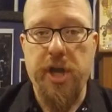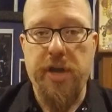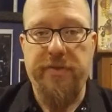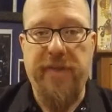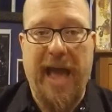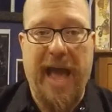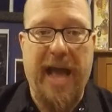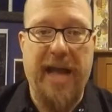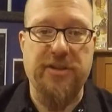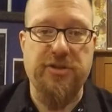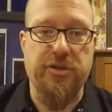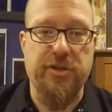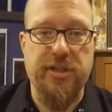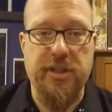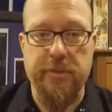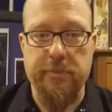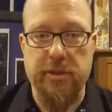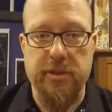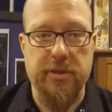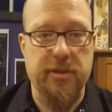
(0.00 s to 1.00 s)
the hazard
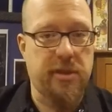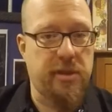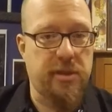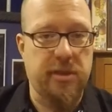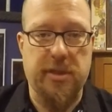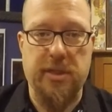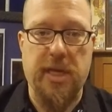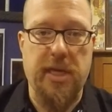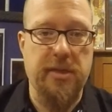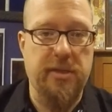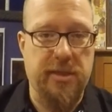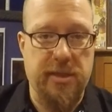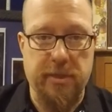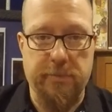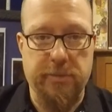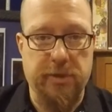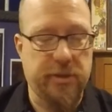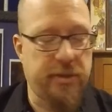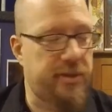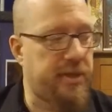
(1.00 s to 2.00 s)
symbols and the skid
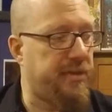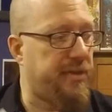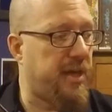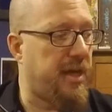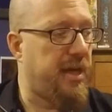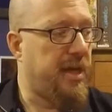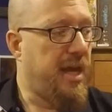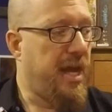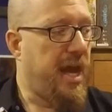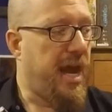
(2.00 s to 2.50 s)
symbols and the